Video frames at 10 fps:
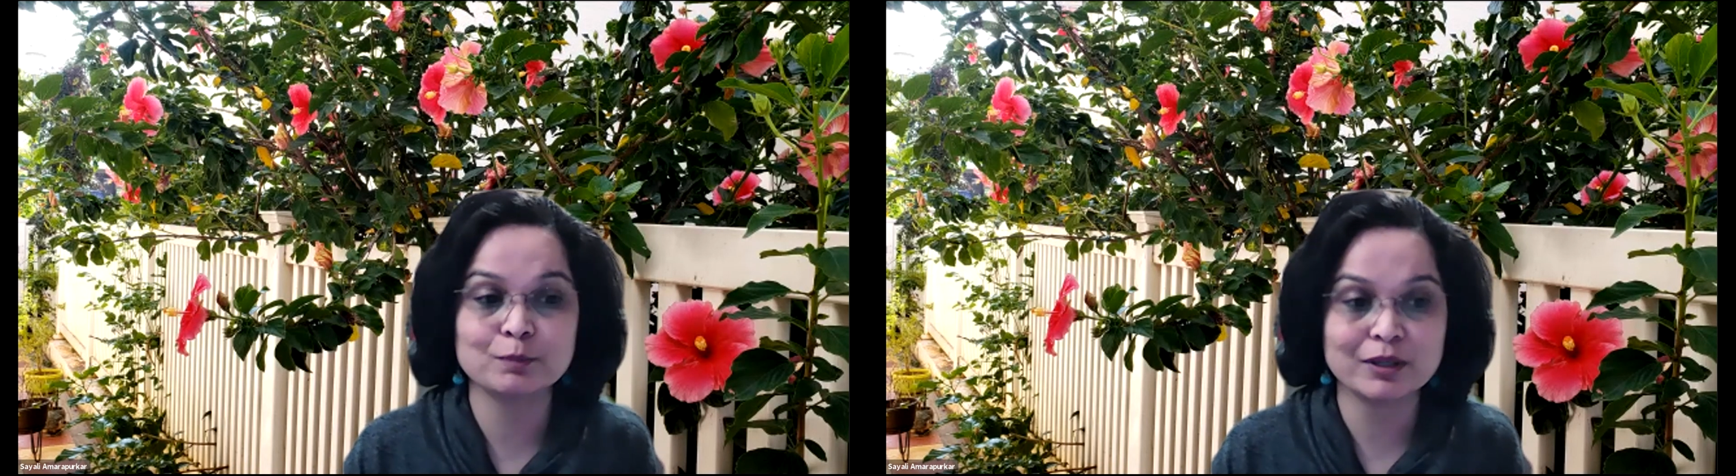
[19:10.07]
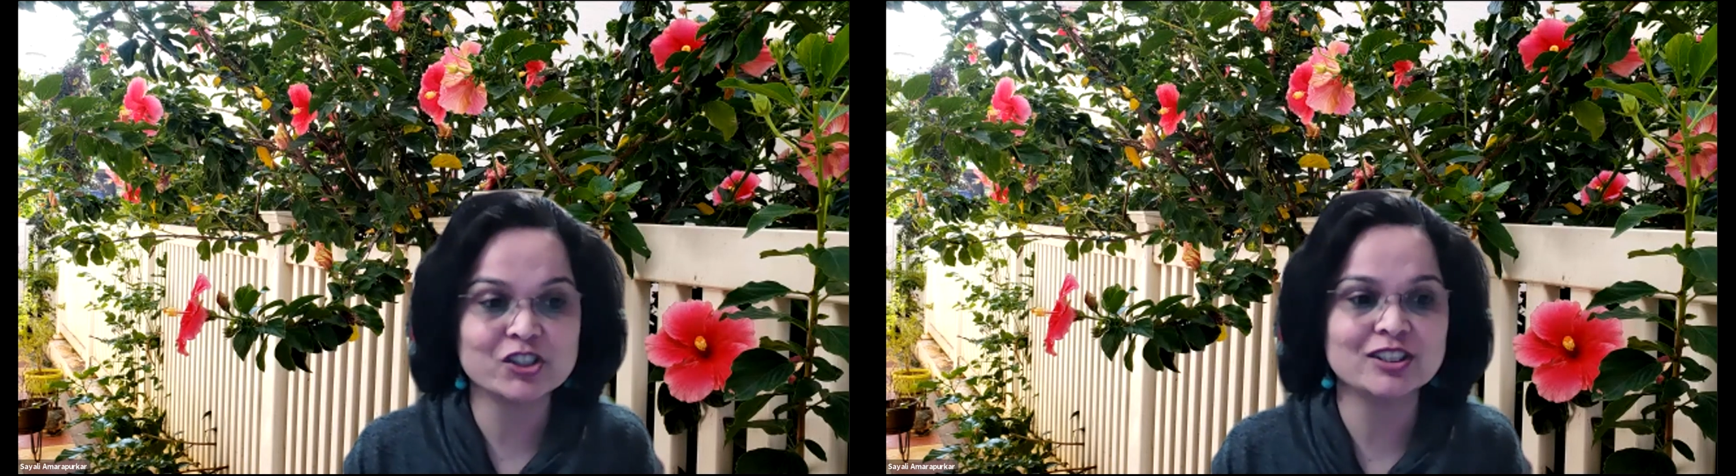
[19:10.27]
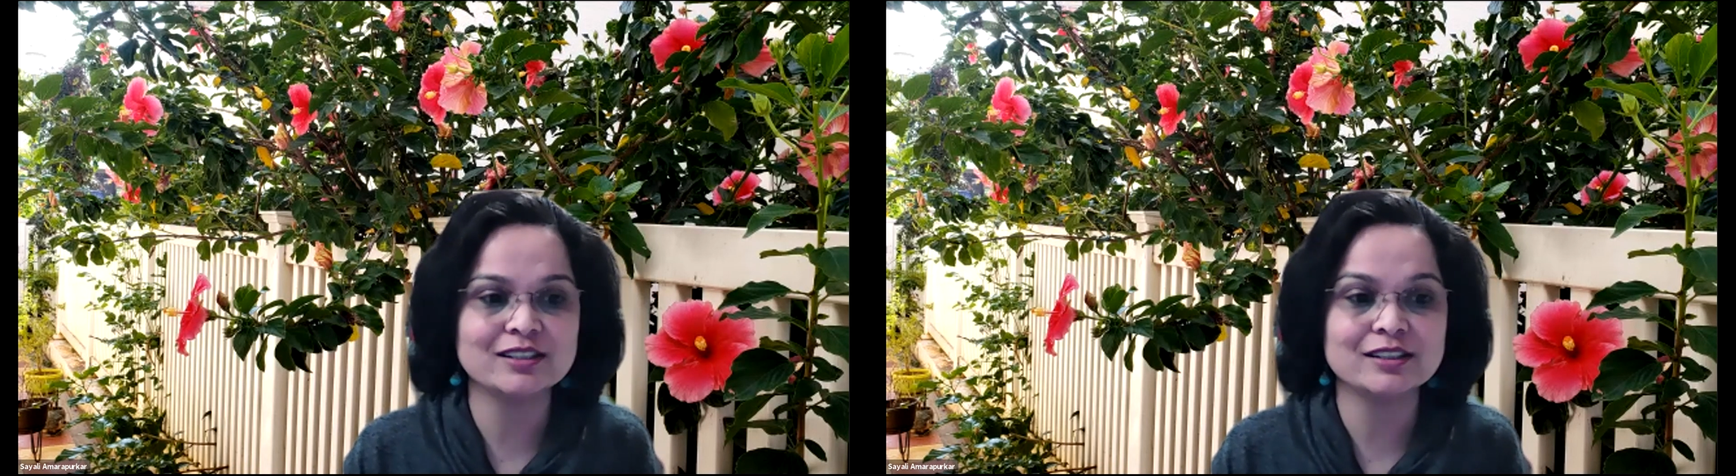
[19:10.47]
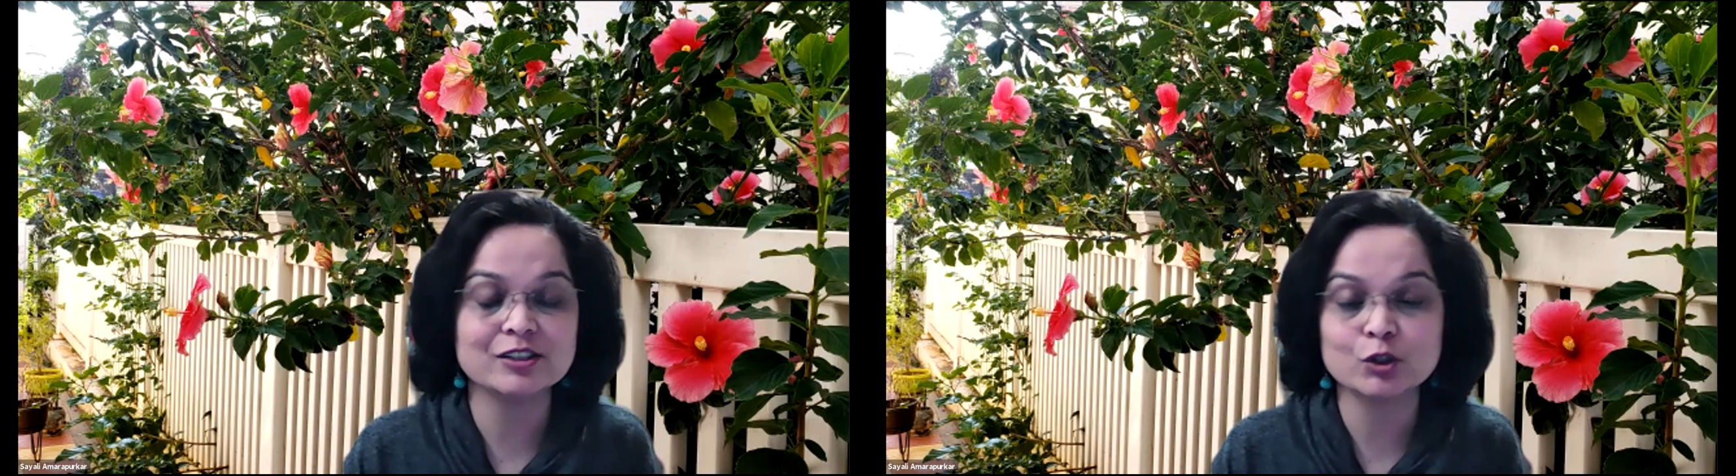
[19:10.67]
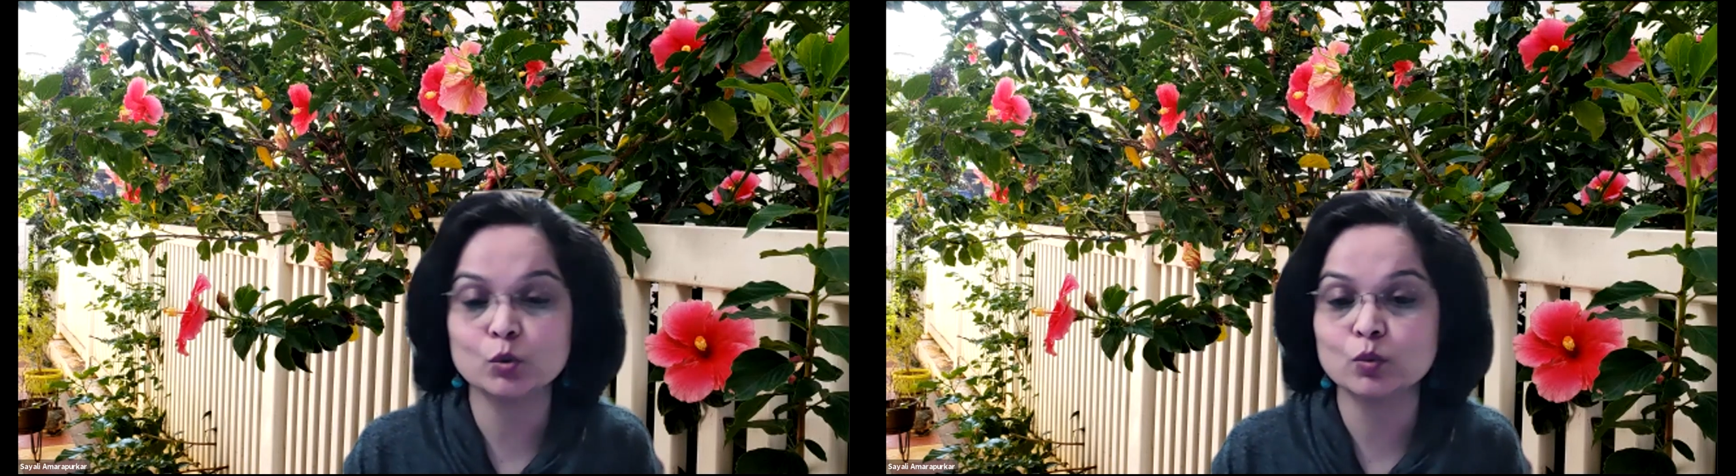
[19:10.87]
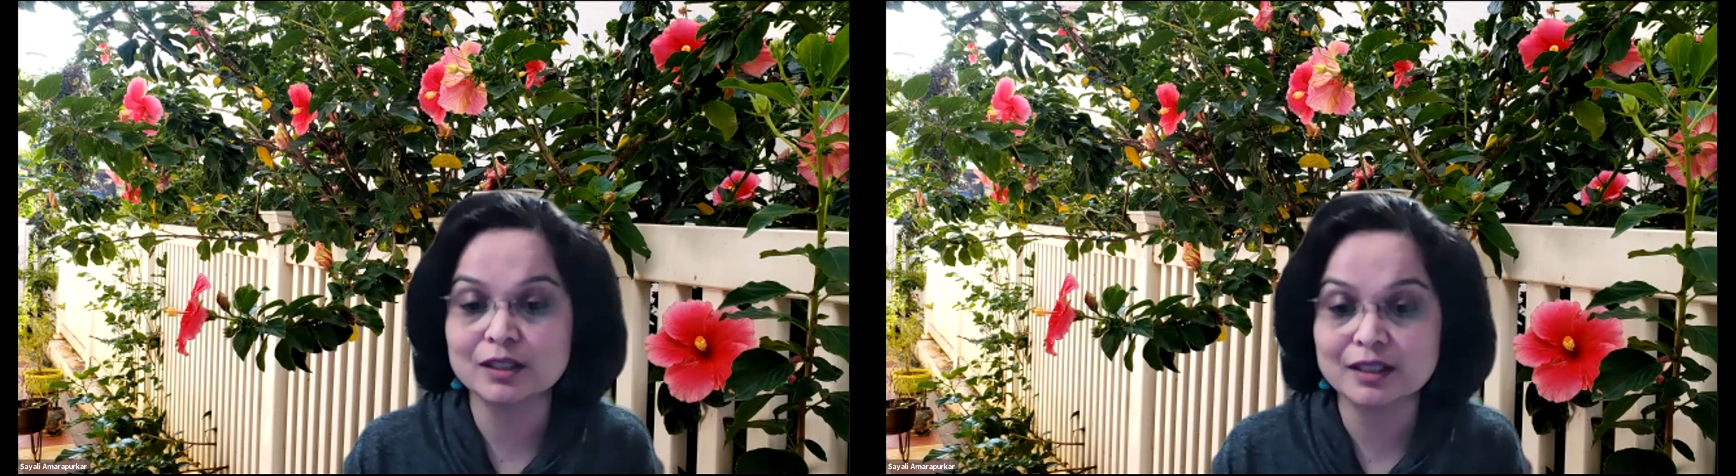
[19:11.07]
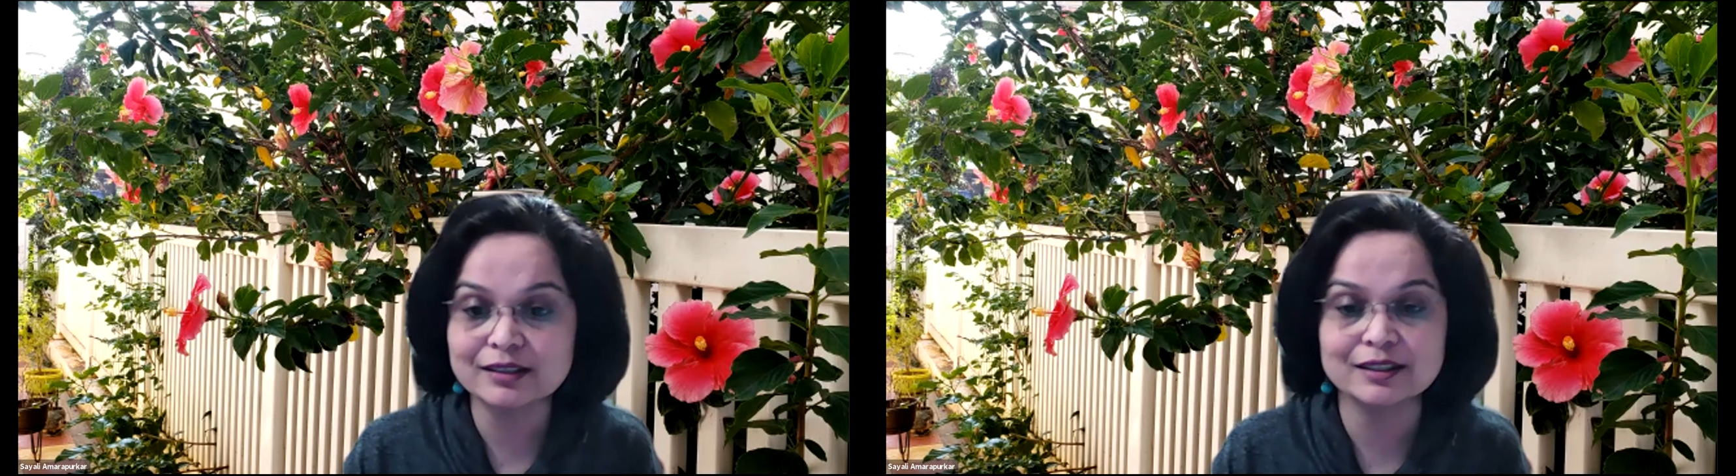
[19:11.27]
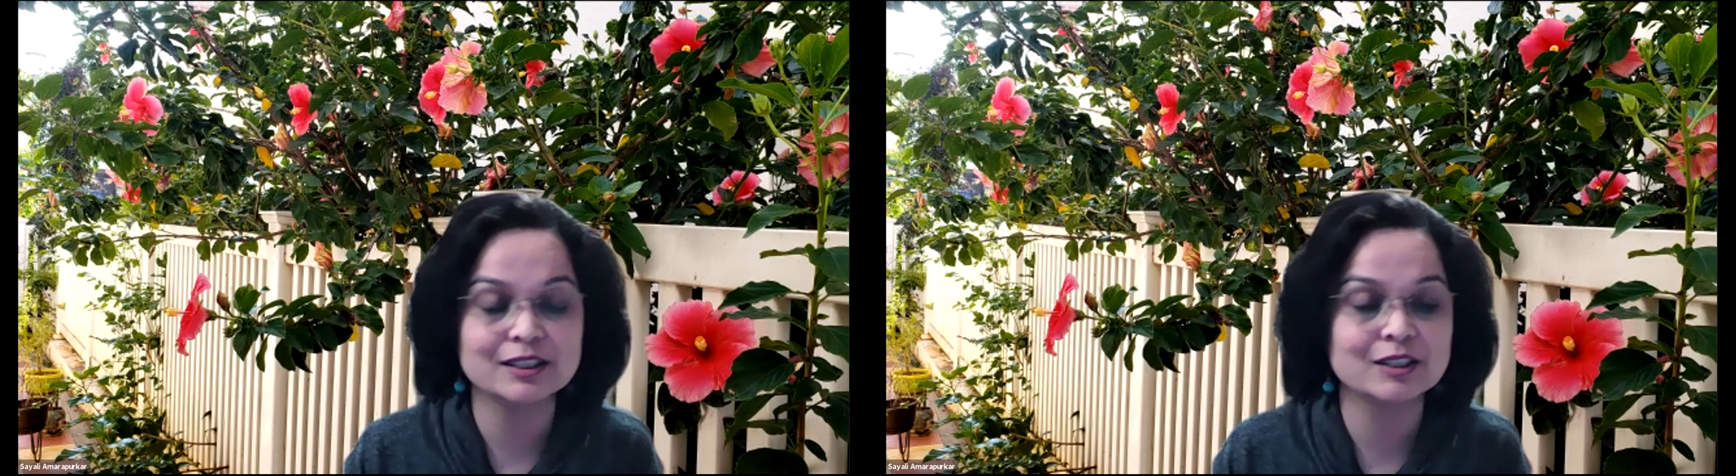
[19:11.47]
especially since you
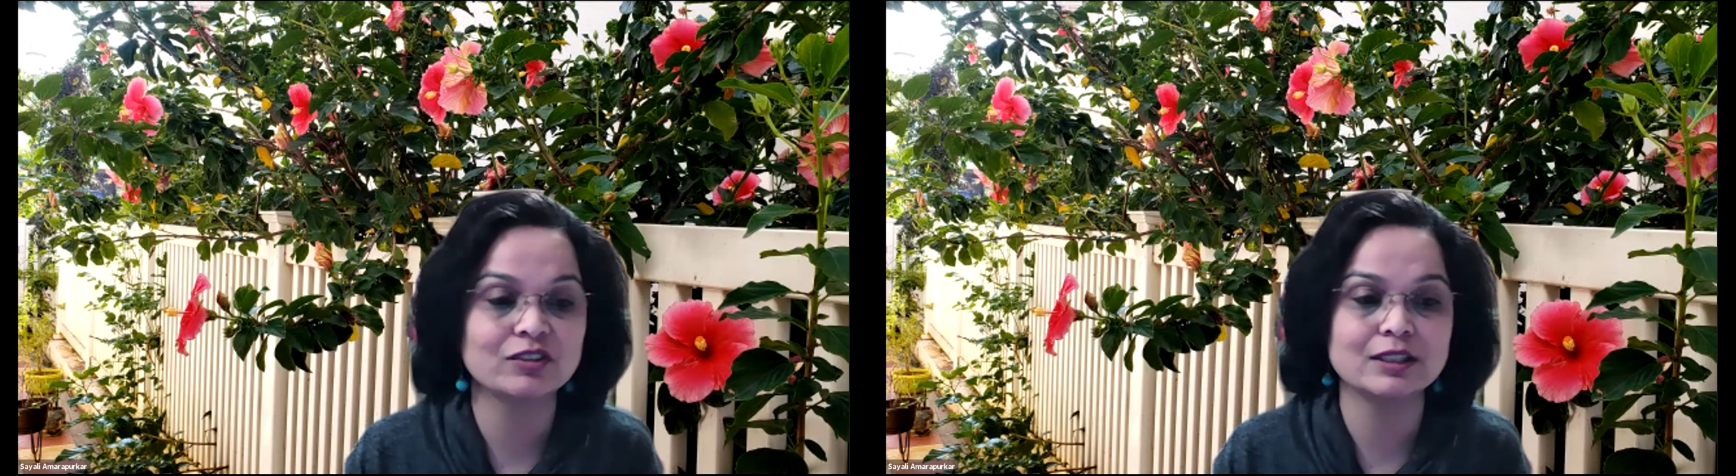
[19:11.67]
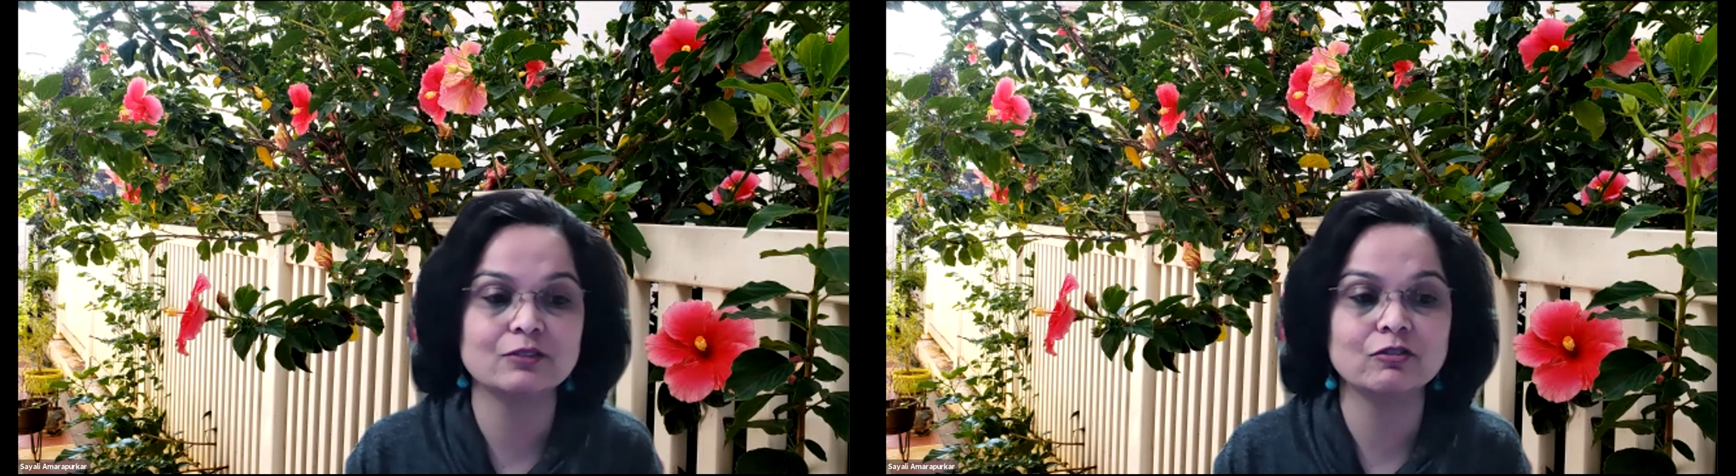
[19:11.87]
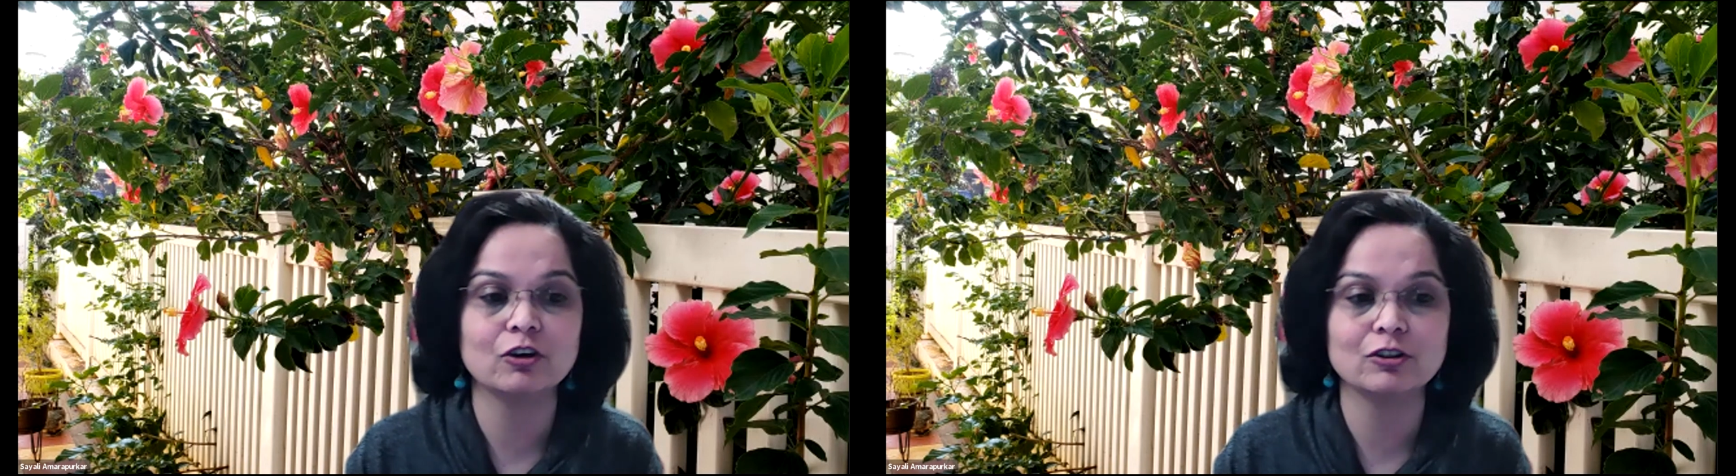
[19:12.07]
work in this field